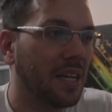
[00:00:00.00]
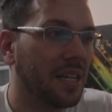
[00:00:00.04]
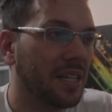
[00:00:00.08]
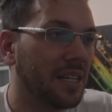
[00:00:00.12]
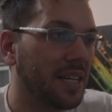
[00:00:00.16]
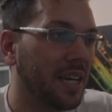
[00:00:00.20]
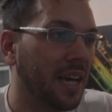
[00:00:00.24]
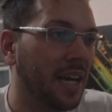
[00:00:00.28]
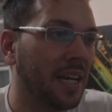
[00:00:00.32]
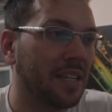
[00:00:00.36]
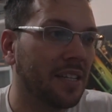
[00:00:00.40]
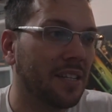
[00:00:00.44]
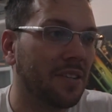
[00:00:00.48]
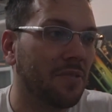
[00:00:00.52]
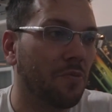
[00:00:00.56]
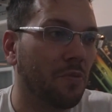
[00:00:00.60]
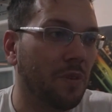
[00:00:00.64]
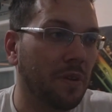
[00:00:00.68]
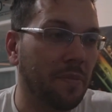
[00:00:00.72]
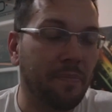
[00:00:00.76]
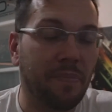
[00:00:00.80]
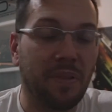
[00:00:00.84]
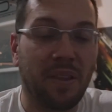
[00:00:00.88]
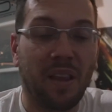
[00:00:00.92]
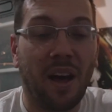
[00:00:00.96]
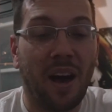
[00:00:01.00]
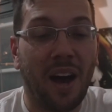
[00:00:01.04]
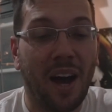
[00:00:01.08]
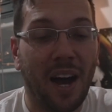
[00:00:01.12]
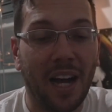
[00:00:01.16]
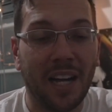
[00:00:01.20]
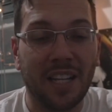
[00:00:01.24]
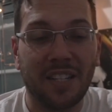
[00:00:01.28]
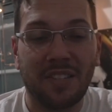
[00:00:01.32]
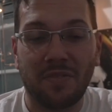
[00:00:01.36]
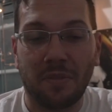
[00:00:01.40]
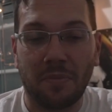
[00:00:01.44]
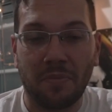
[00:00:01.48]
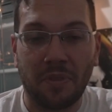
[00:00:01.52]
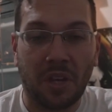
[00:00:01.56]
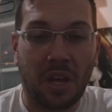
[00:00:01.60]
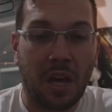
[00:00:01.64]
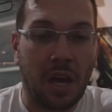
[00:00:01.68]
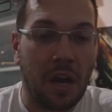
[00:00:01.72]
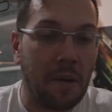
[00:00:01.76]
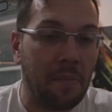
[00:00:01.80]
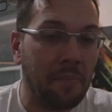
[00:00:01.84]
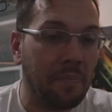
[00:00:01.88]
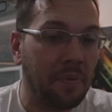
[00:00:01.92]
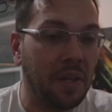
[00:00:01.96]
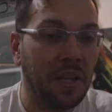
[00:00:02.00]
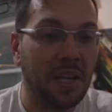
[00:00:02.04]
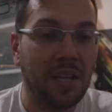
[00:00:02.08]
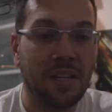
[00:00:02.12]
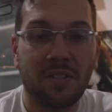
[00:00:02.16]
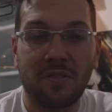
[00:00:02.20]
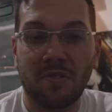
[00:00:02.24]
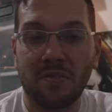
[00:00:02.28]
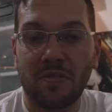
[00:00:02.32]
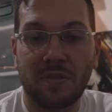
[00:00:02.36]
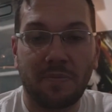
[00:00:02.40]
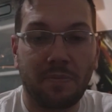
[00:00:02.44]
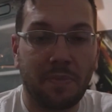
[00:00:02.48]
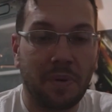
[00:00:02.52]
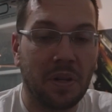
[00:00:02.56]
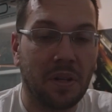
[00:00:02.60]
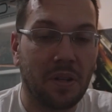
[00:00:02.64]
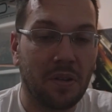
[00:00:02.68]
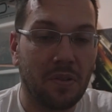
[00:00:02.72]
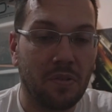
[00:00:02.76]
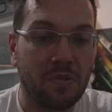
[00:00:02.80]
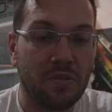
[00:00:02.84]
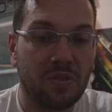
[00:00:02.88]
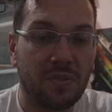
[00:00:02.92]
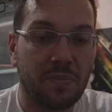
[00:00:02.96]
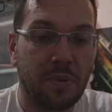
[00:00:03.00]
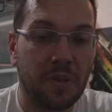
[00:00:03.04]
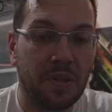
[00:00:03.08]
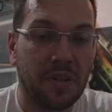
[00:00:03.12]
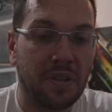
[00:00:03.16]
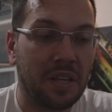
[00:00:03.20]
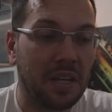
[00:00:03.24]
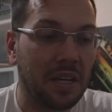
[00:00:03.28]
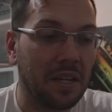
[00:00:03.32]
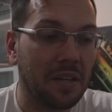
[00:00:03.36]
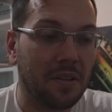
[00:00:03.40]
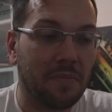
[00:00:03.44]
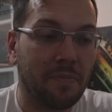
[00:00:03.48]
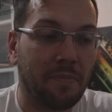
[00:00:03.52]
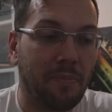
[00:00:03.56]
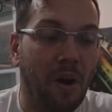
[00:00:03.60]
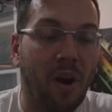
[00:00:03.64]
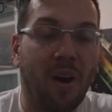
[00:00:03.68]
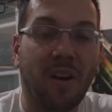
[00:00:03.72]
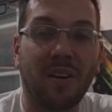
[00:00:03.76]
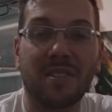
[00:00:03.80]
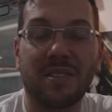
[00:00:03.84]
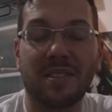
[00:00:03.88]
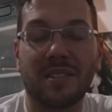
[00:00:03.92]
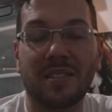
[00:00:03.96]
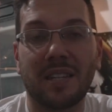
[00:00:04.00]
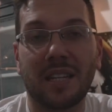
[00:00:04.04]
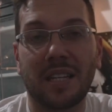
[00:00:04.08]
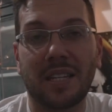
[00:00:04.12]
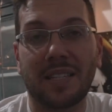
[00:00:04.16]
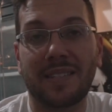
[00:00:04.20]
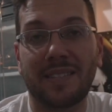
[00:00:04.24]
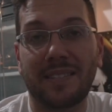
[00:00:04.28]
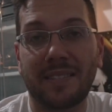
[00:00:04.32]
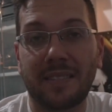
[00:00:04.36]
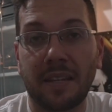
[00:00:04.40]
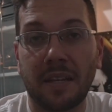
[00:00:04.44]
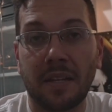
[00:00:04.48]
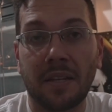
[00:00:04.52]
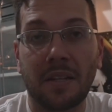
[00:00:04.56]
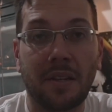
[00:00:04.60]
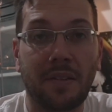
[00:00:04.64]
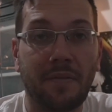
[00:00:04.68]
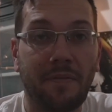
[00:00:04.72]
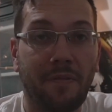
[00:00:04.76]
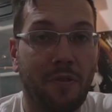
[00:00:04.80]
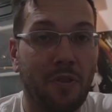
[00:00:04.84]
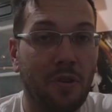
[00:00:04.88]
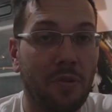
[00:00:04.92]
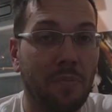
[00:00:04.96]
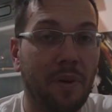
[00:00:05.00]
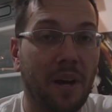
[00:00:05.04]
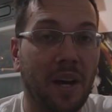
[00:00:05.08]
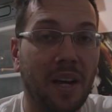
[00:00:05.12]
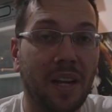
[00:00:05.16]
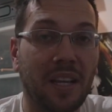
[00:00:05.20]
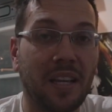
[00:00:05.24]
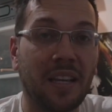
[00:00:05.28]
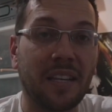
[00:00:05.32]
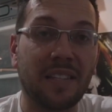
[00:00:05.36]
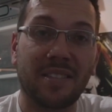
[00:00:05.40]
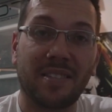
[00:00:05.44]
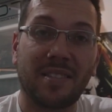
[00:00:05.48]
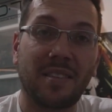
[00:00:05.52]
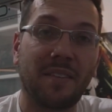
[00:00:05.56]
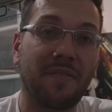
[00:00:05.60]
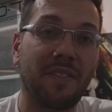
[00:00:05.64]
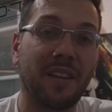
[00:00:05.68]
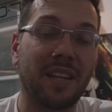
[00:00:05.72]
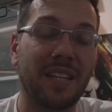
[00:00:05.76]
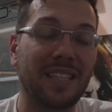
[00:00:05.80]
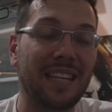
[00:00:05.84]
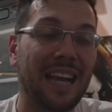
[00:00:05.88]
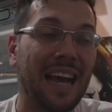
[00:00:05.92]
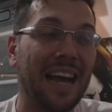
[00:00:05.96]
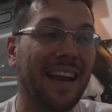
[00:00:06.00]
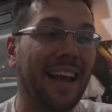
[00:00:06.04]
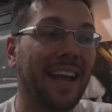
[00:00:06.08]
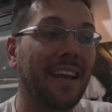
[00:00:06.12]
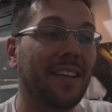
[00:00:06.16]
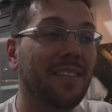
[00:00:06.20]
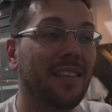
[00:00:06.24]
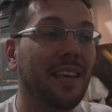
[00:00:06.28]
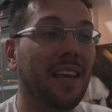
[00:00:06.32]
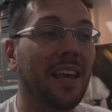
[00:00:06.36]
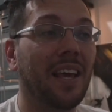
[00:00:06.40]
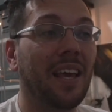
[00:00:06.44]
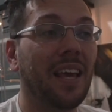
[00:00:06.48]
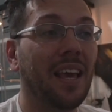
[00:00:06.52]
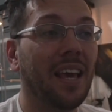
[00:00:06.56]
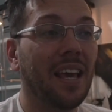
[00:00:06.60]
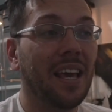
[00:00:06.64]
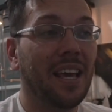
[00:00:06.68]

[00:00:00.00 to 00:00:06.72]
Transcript: get replies from the companies who's building parts like still in for the body kit, stuff like that, and